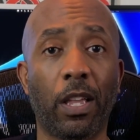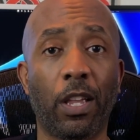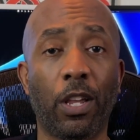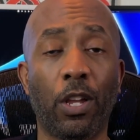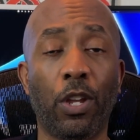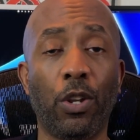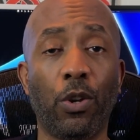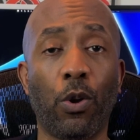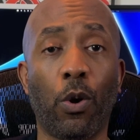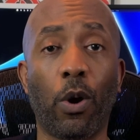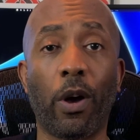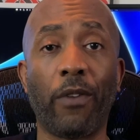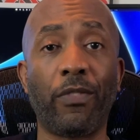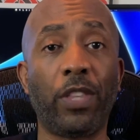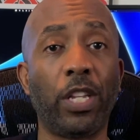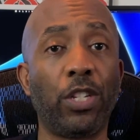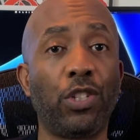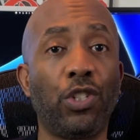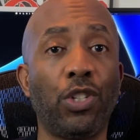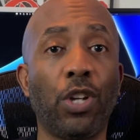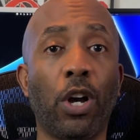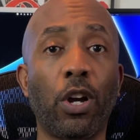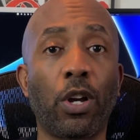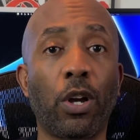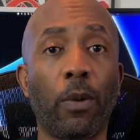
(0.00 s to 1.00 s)
of this
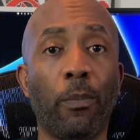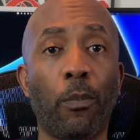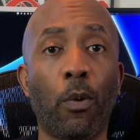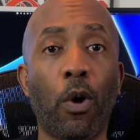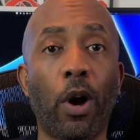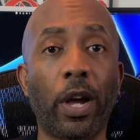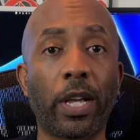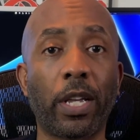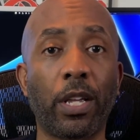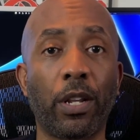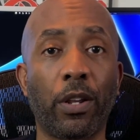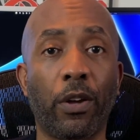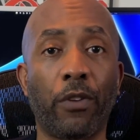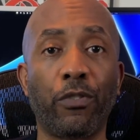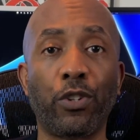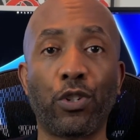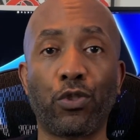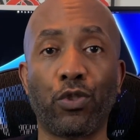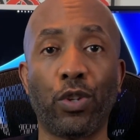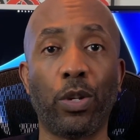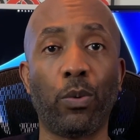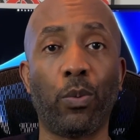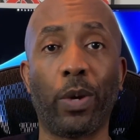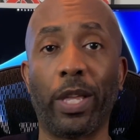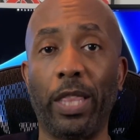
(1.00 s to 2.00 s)
younger market of
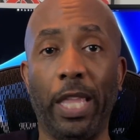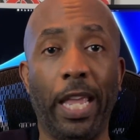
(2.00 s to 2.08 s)
streetwear.